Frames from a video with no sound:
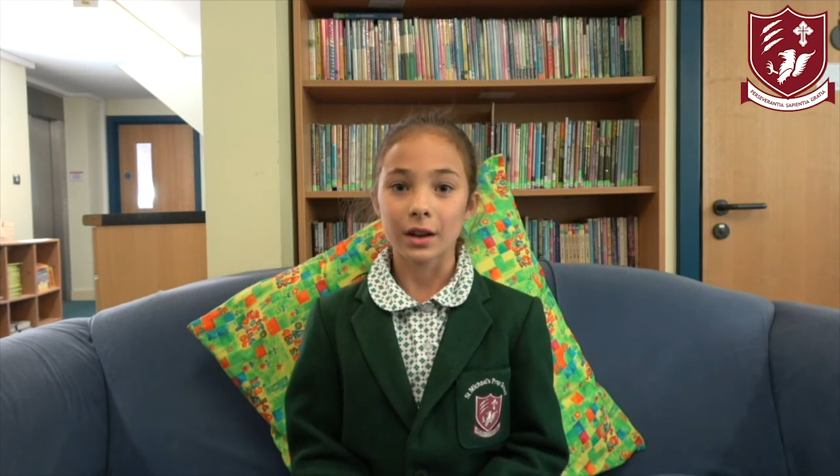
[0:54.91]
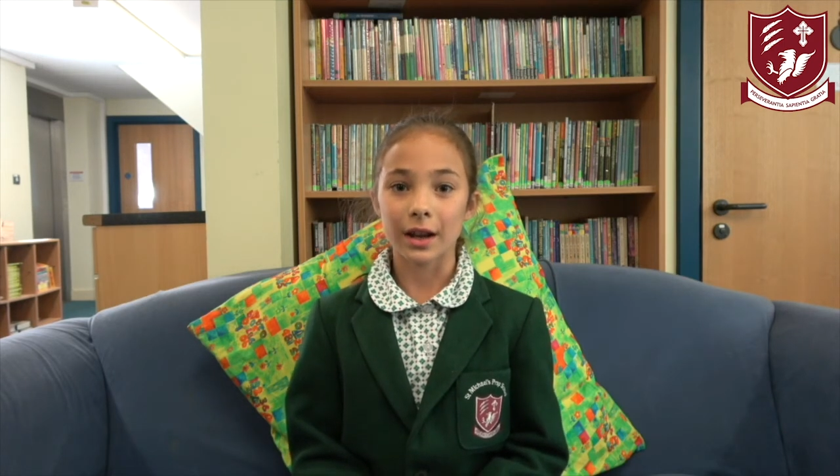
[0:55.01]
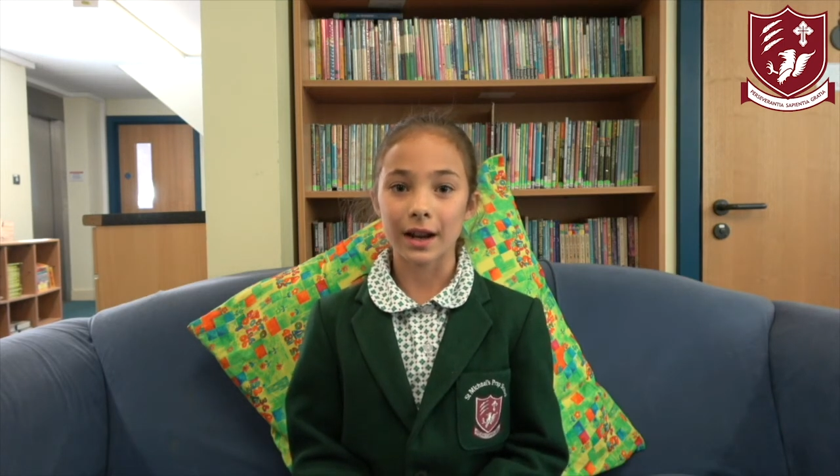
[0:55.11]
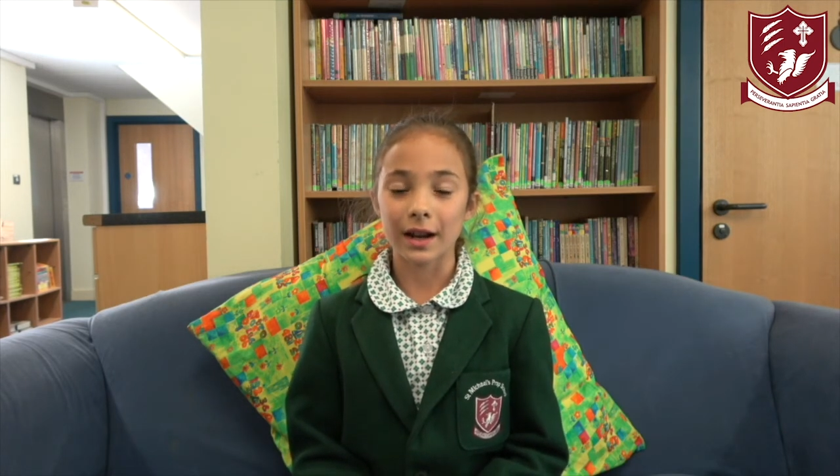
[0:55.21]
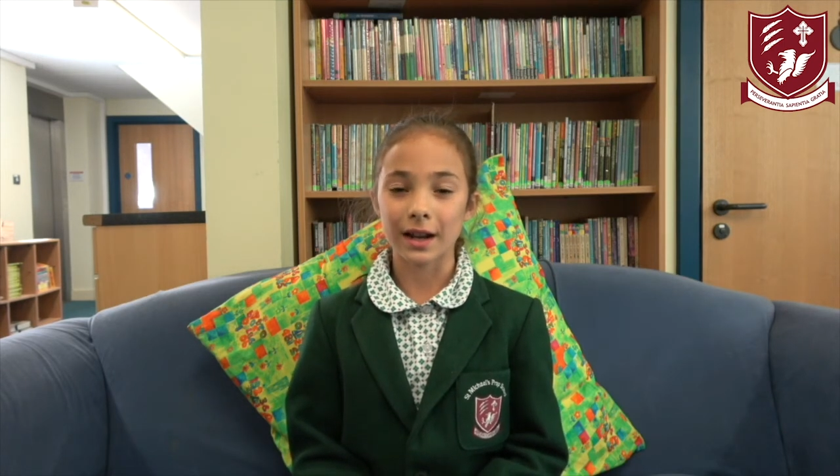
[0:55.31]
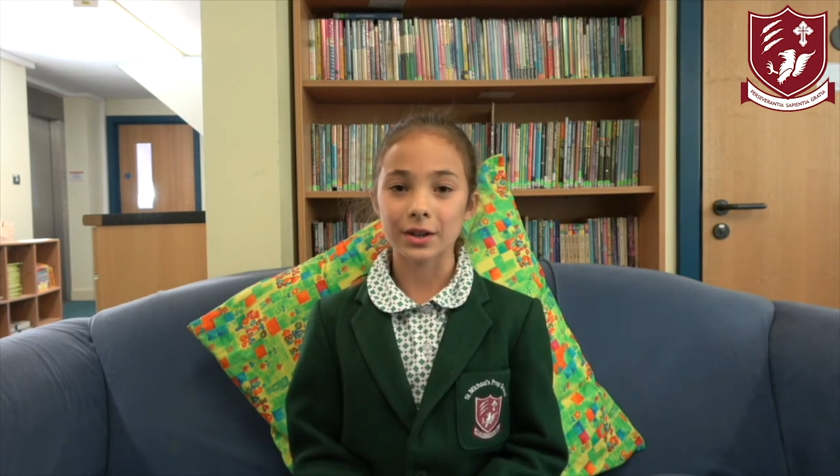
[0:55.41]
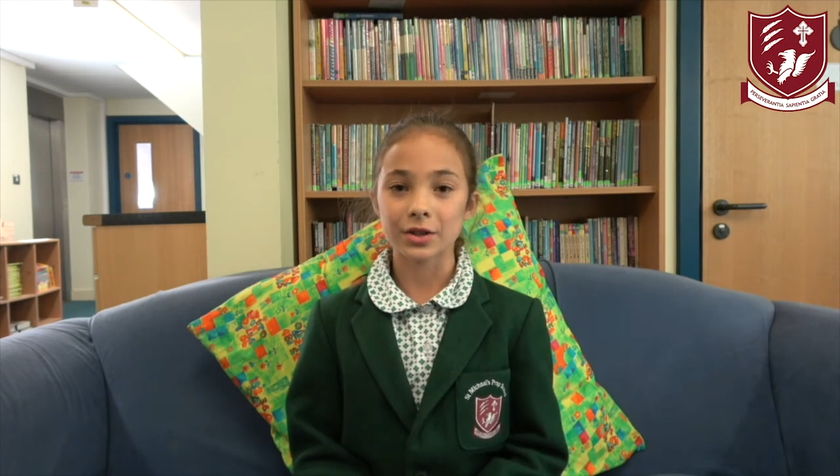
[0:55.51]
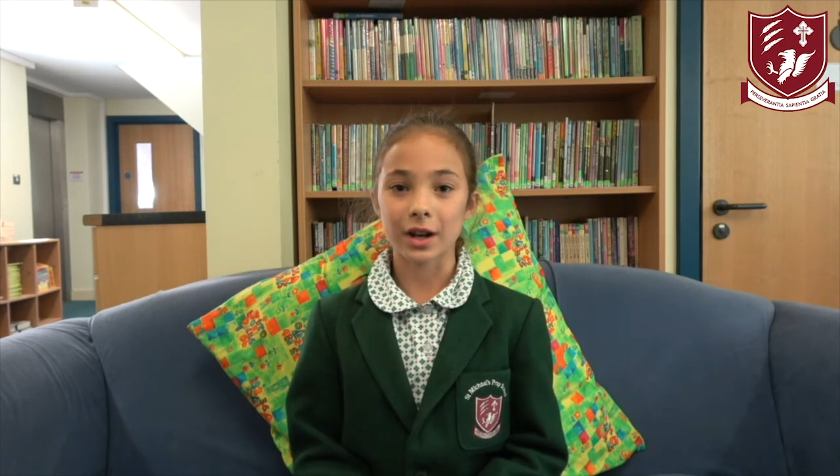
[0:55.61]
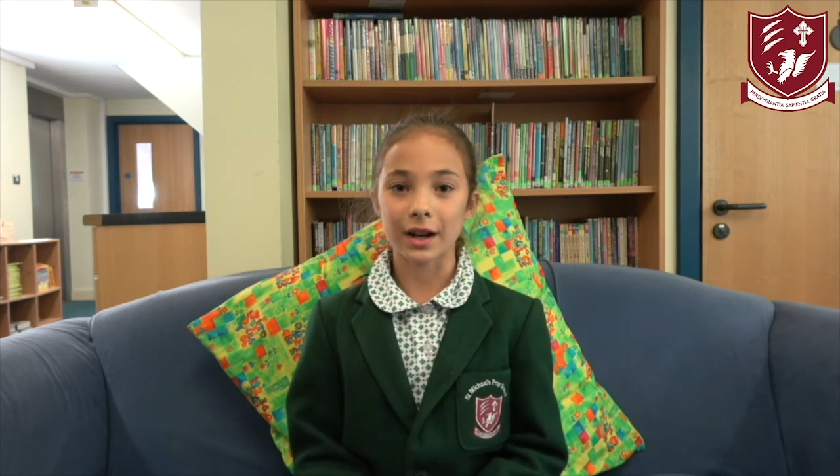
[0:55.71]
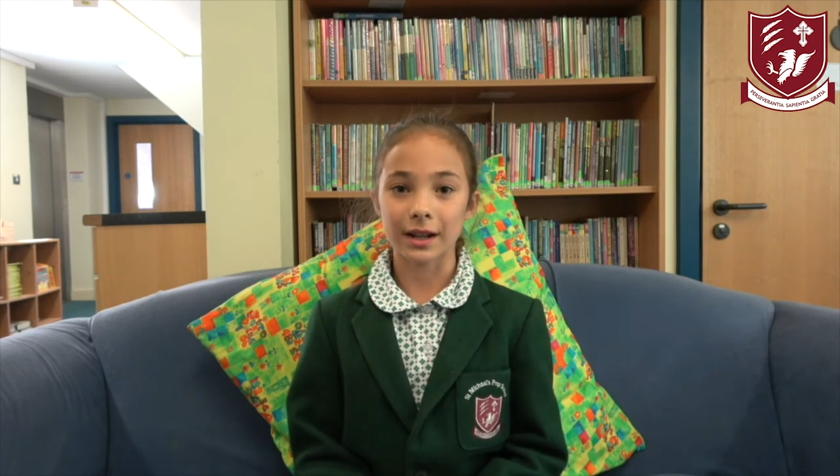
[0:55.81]

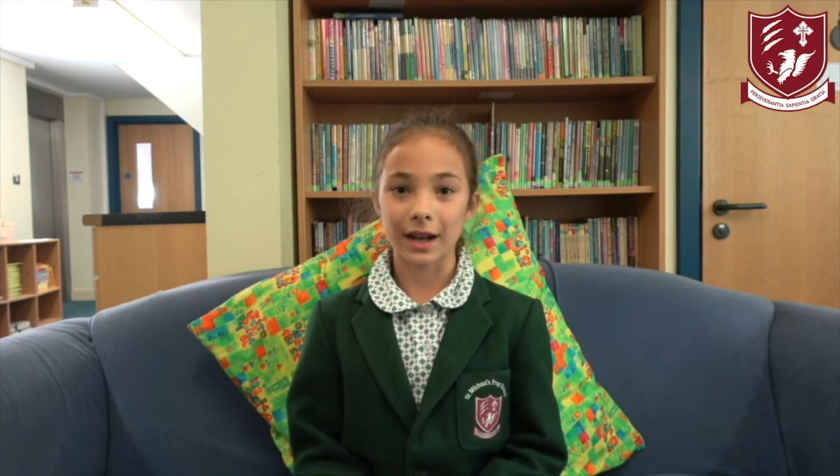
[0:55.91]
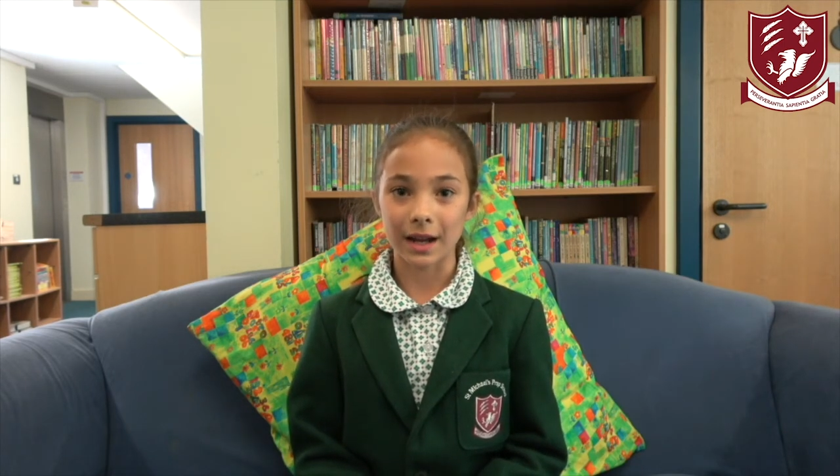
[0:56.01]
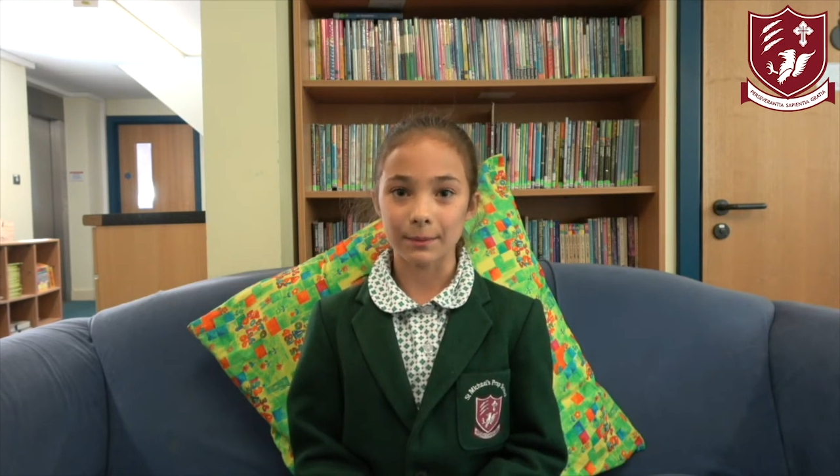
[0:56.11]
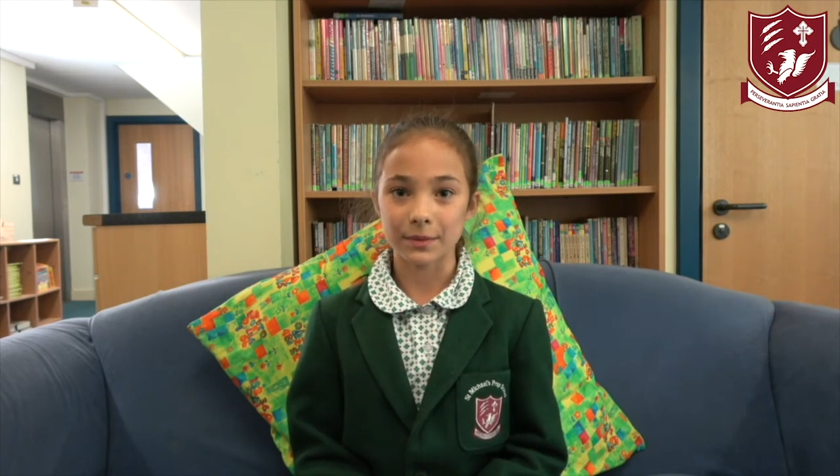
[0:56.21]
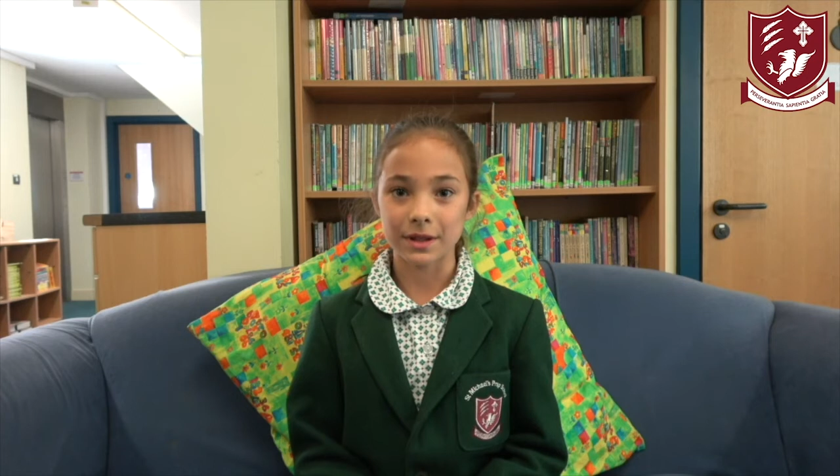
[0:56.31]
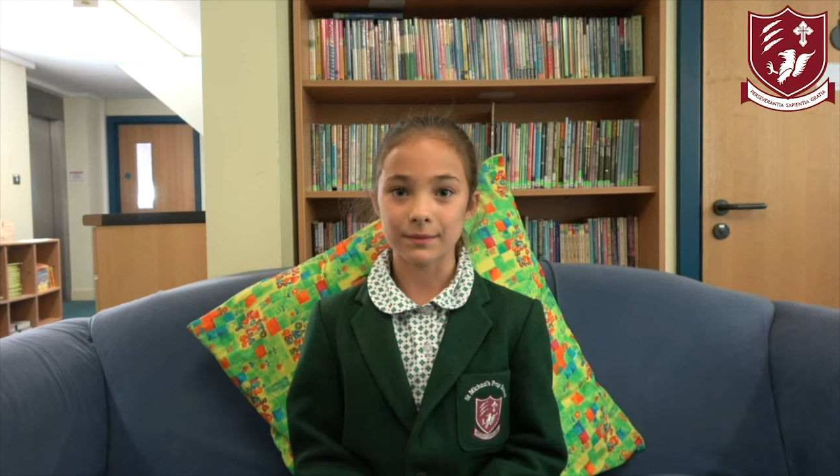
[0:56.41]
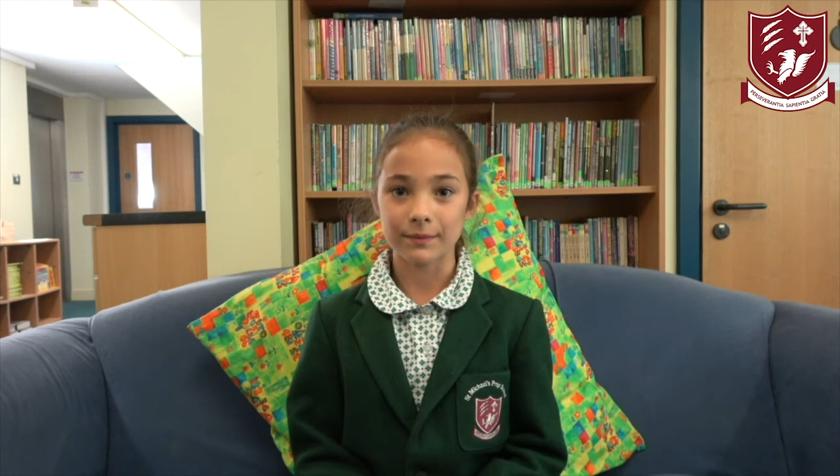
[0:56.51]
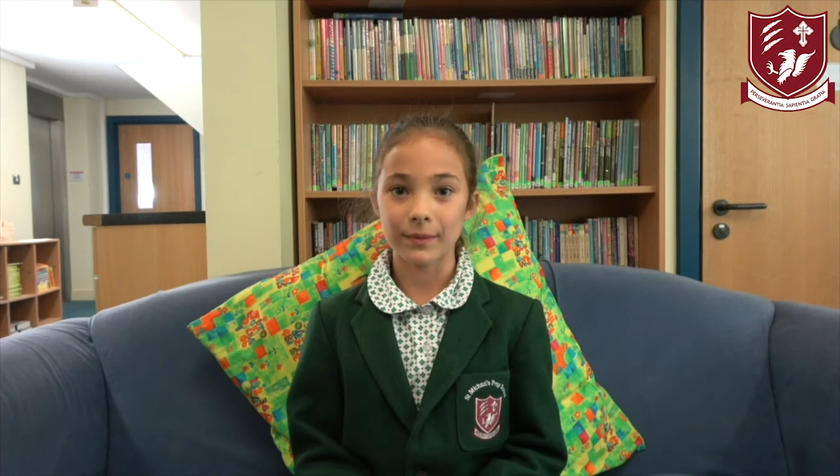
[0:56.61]
English, and games.